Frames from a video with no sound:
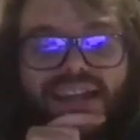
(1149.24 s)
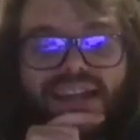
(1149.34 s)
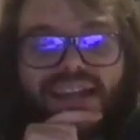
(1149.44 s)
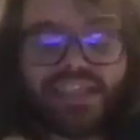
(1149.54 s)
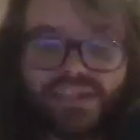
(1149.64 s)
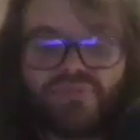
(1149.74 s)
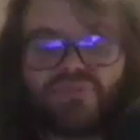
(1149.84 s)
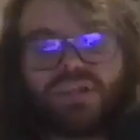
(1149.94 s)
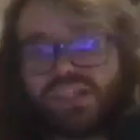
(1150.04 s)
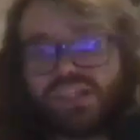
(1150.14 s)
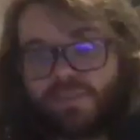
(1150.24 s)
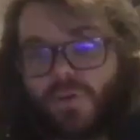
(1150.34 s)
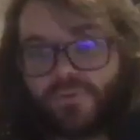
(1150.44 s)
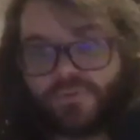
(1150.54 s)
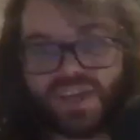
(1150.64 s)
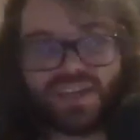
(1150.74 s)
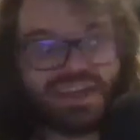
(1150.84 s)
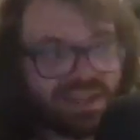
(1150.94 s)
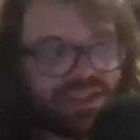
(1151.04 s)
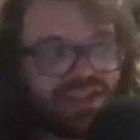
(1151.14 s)
The really important thing
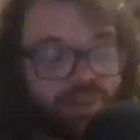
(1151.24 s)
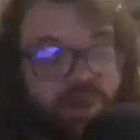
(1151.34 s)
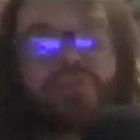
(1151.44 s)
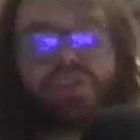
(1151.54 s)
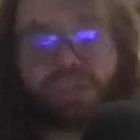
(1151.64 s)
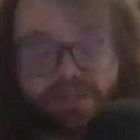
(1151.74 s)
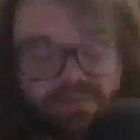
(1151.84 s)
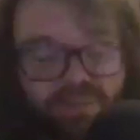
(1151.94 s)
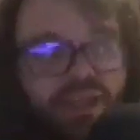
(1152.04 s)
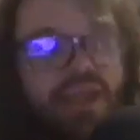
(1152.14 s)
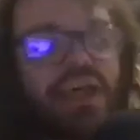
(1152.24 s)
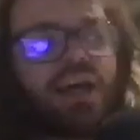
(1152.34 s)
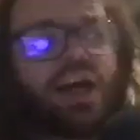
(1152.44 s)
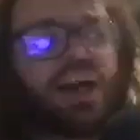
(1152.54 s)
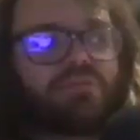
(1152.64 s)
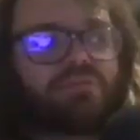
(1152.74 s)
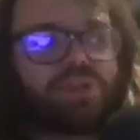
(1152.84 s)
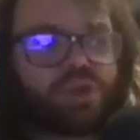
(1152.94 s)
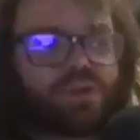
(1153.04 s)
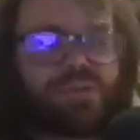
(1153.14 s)
is supposedly the
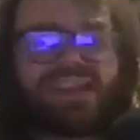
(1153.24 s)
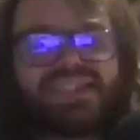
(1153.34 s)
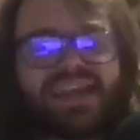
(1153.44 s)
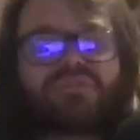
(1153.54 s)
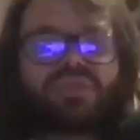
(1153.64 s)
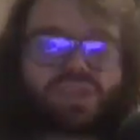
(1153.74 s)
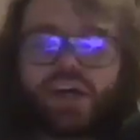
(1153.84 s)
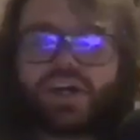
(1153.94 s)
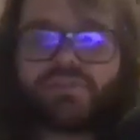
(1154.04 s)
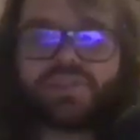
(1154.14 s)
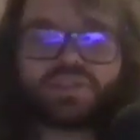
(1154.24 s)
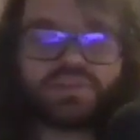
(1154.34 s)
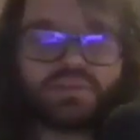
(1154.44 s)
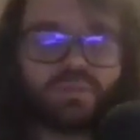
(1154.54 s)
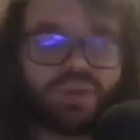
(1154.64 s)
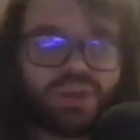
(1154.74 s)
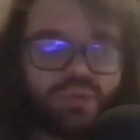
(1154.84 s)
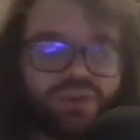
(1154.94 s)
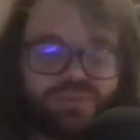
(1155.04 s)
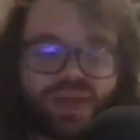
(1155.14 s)
Ospreys made several times what they
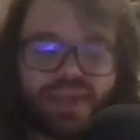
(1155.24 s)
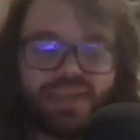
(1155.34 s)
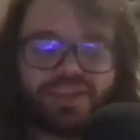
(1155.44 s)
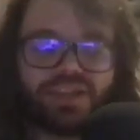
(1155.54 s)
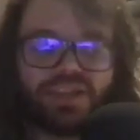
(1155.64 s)
would have made